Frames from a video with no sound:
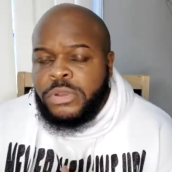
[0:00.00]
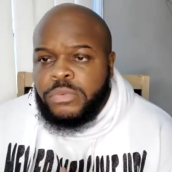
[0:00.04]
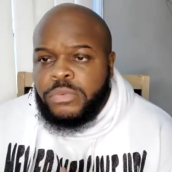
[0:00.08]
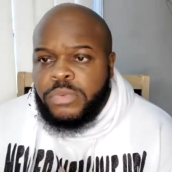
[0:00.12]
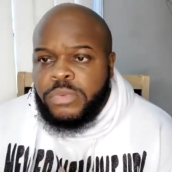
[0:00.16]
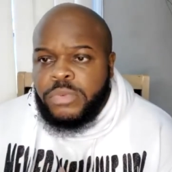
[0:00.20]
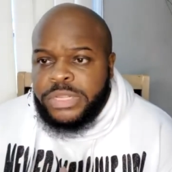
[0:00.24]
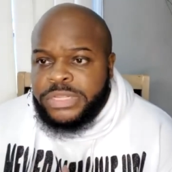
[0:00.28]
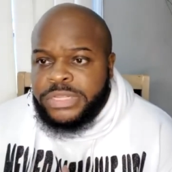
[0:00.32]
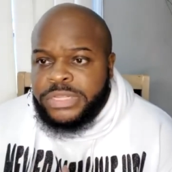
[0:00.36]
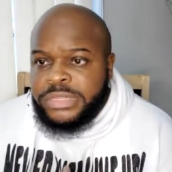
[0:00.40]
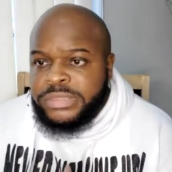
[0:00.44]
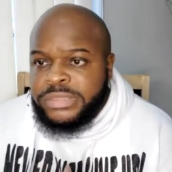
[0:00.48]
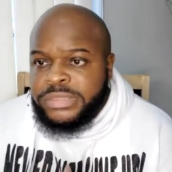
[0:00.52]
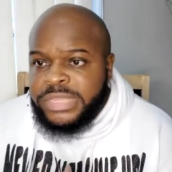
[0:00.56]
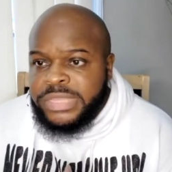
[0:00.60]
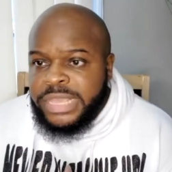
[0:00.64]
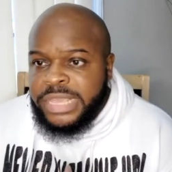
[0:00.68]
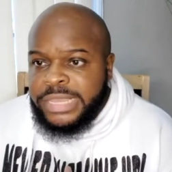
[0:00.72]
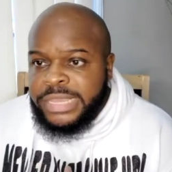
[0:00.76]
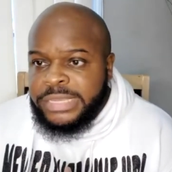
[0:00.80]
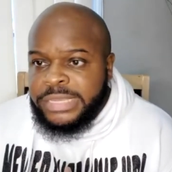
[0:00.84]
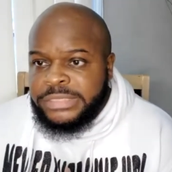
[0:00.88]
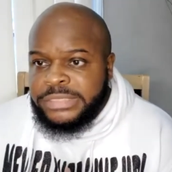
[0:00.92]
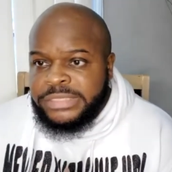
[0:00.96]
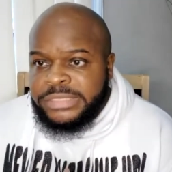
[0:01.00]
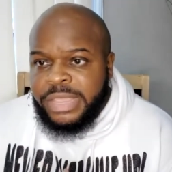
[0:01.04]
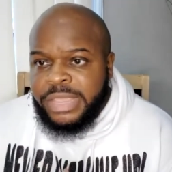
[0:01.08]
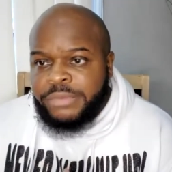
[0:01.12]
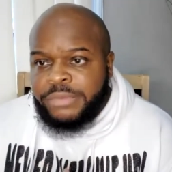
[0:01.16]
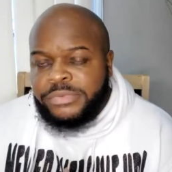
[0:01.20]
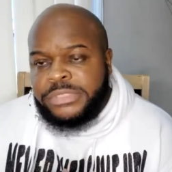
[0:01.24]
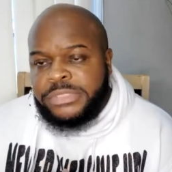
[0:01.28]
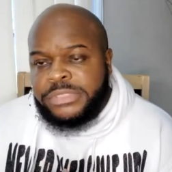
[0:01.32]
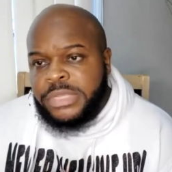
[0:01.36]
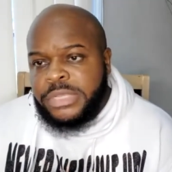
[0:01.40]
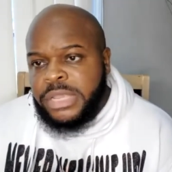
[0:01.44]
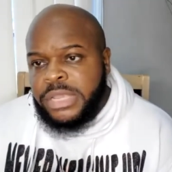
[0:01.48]
One of the things that
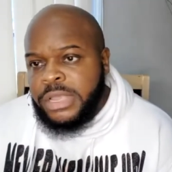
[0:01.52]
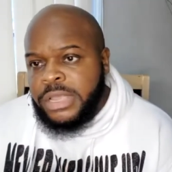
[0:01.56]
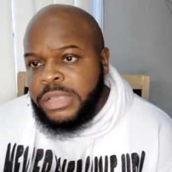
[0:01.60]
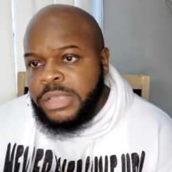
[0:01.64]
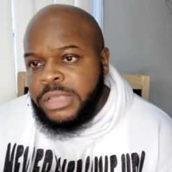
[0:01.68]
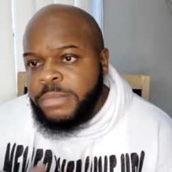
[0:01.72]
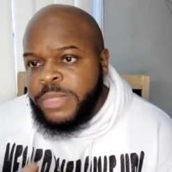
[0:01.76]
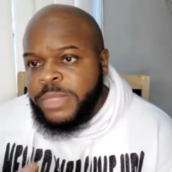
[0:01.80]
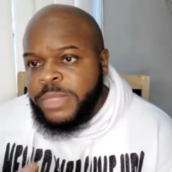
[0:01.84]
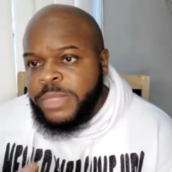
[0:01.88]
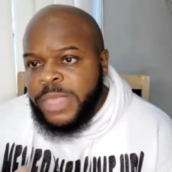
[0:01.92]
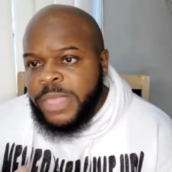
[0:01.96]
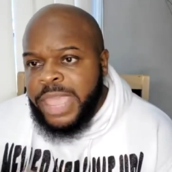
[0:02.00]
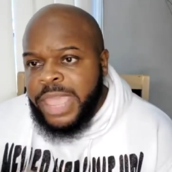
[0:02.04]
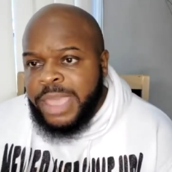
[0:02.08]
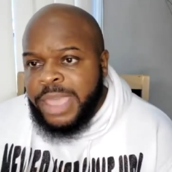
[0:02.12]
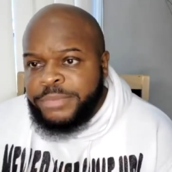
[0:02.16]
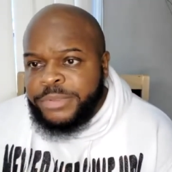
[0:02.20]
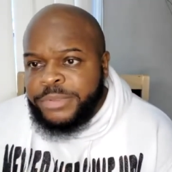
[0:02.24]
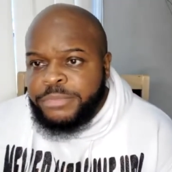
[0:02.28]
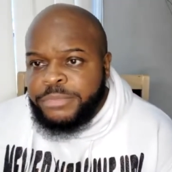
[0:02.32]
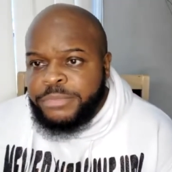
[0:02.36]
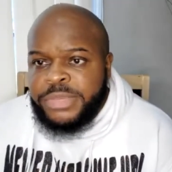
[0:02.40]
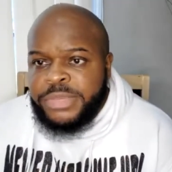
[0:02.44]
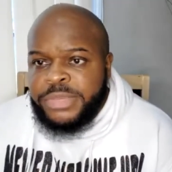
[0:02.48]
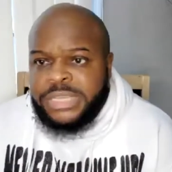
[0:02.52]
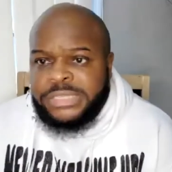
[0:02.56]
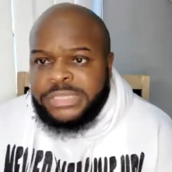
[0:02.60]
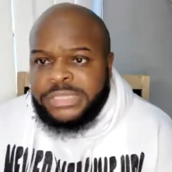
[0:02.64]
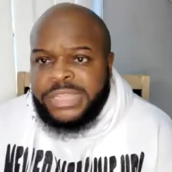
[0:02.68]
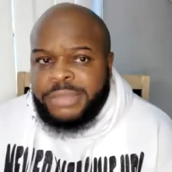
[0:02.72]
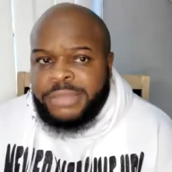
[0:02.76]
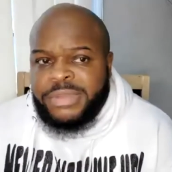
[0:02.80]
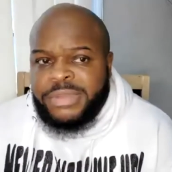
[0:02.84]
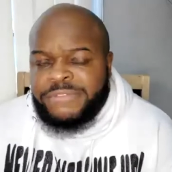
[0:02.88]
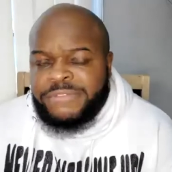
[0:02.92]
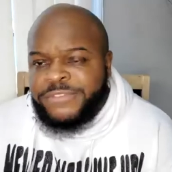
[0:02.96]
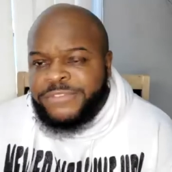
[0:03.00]
was uh, happened to me is
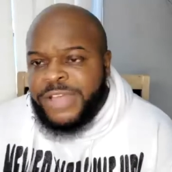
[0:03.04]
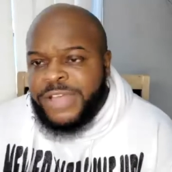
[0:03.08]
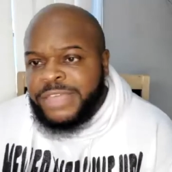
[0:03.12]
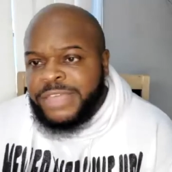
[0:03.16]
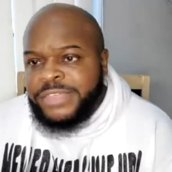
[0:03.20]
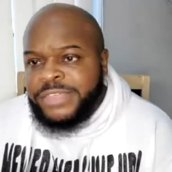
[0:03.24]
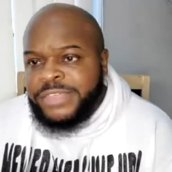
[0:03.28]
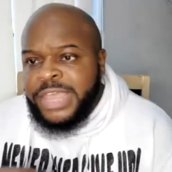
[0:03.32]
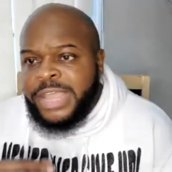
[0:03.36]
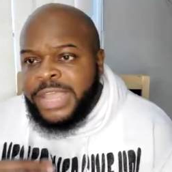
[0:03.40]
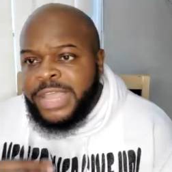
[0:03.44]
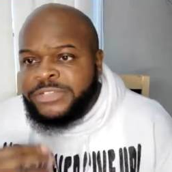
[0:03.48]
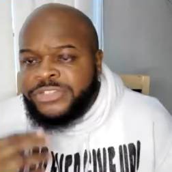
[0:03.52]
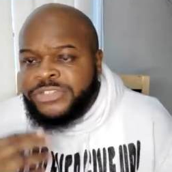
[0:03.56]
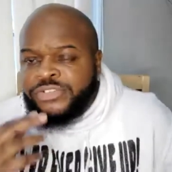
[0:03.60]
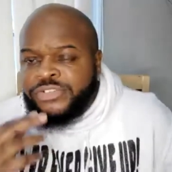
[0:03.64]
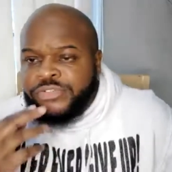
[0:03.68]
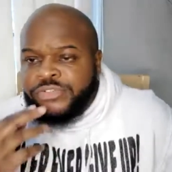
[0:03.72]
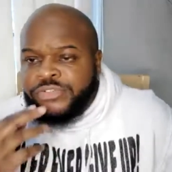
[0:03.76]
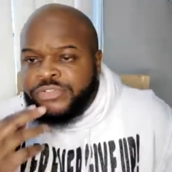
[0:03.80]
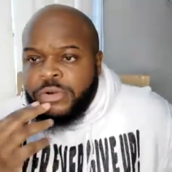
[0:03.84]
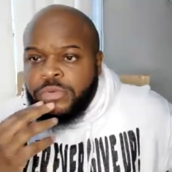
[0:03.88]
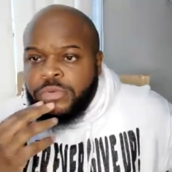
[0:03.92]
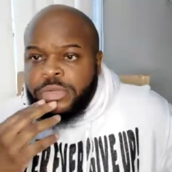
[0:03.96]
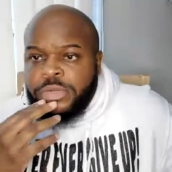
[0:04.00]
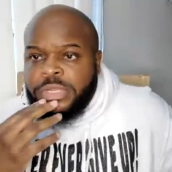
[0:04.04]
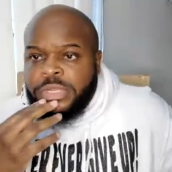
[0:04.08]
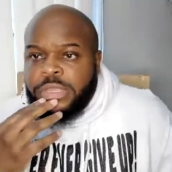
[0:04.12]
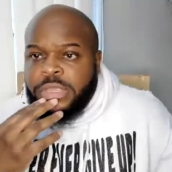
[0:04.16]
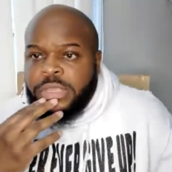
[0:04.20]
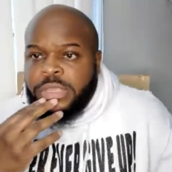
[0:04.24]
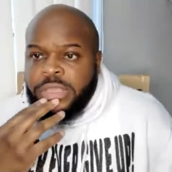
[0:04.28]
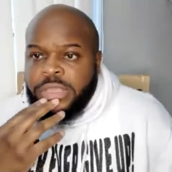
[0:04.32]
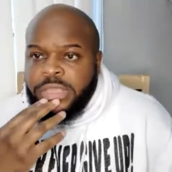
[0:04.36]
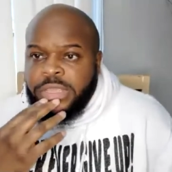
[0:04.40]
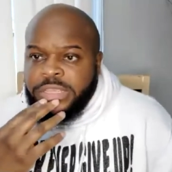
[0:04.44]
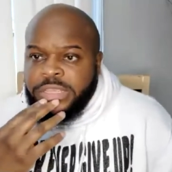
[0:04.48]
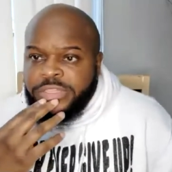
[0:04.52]
that my father had a stroke
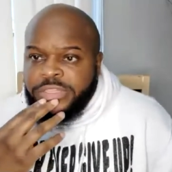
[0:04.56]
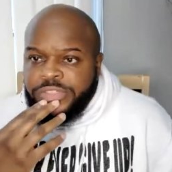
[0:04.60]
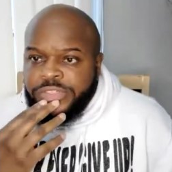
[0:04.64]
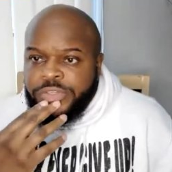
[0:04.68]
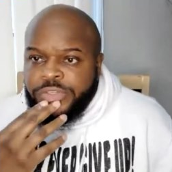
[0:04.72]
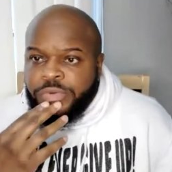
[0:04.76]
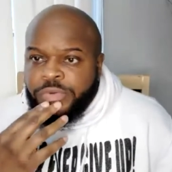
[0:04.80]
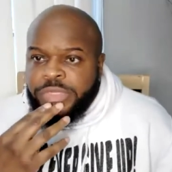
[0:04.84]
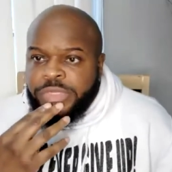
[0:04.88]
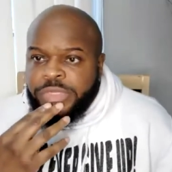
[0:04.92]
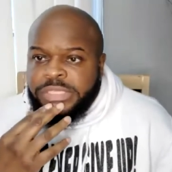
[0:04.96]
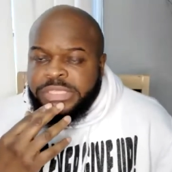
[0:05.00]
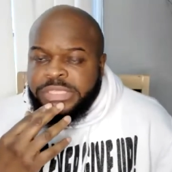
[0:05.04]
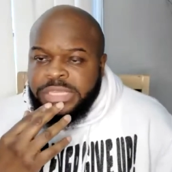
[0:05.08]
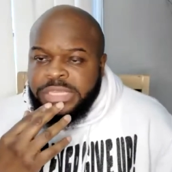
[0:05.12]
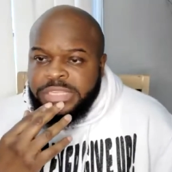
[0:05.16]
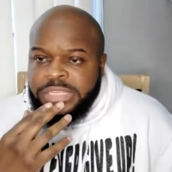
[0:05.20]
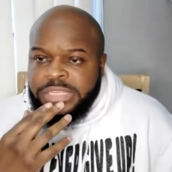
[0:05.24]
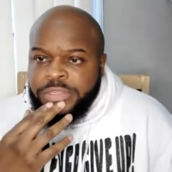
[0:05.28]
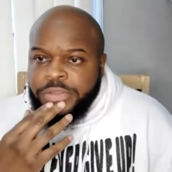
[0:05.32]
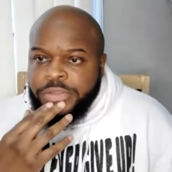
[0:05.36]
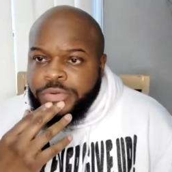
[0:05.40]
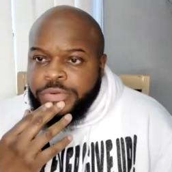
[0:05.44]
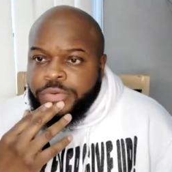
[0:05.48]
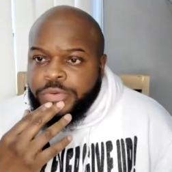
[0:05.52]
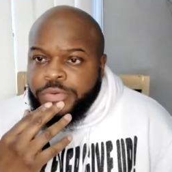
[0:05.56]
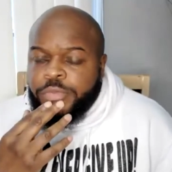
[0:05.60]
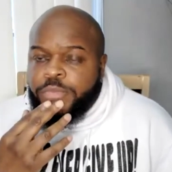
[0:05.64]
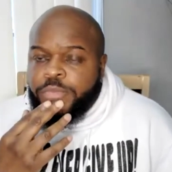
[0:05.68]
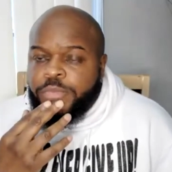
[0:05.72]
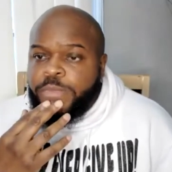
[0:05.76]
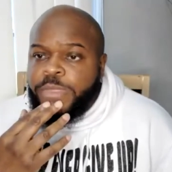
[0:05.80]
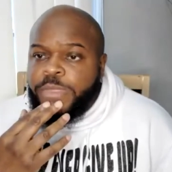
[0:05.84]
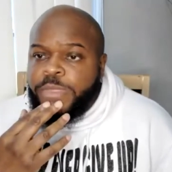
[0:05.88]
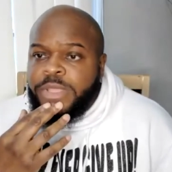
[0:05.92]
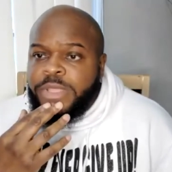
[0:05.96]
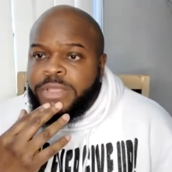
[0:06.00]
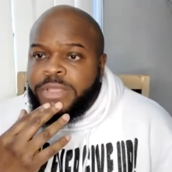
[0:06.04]
as soon as he knew
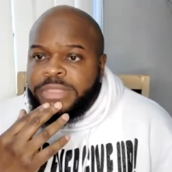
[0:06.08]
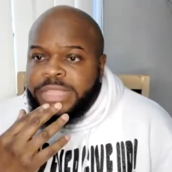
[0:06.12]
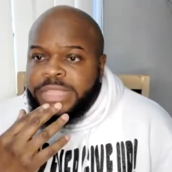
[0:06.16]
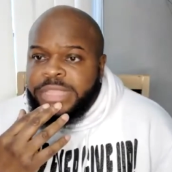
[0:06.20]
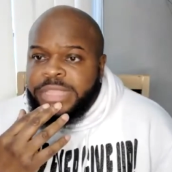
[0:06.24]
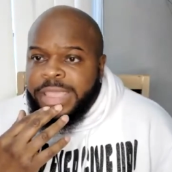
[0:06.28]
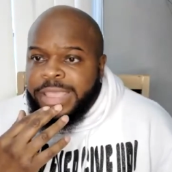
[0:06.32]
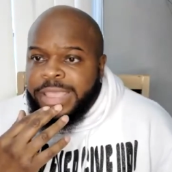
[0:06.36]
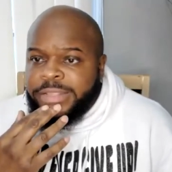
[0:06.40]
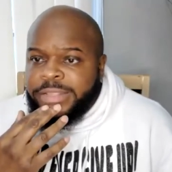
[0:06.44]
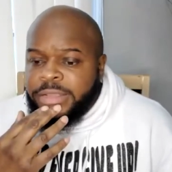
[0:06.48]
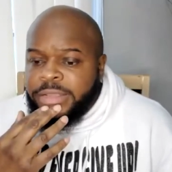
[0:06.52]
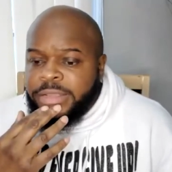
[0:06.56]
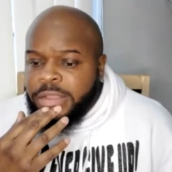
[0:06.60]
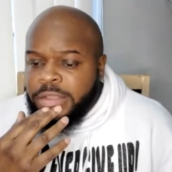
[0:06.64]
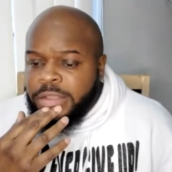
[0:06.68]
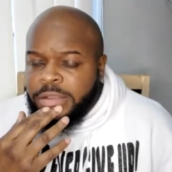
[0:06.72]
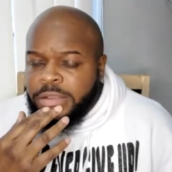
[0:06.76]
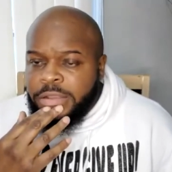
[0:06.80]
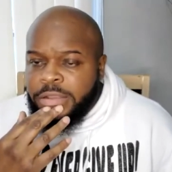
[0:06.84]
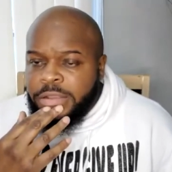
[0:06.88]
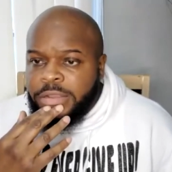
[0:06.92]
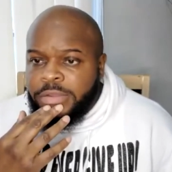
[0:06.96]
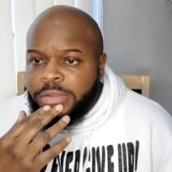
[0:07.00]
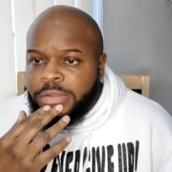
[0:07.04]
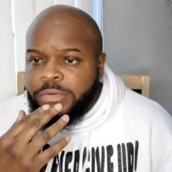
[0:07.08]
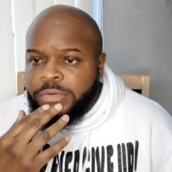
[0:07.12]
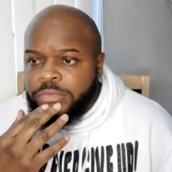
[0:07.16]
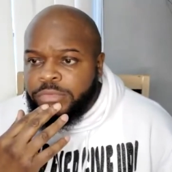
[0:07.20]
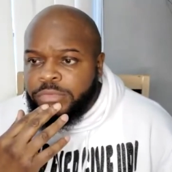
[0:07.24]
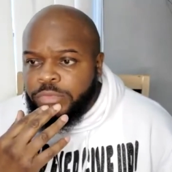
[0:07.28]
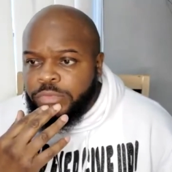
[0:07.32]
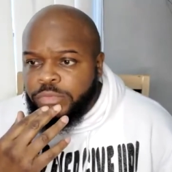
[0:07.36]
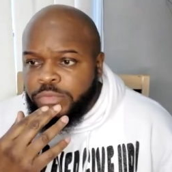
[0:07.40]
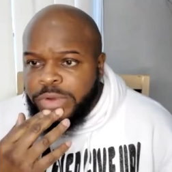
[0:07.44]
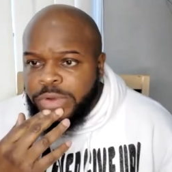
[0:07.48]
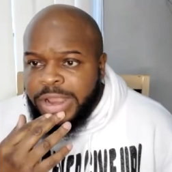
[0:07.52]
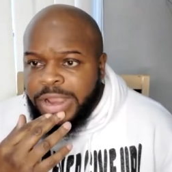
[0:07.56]
that uh,
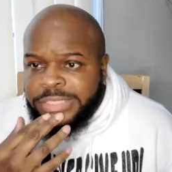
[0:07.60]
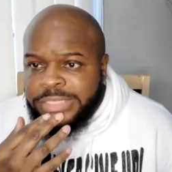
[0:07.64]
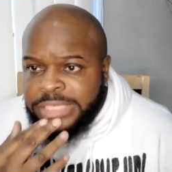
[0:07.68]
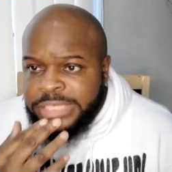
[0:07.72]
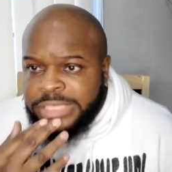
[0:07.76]
Roger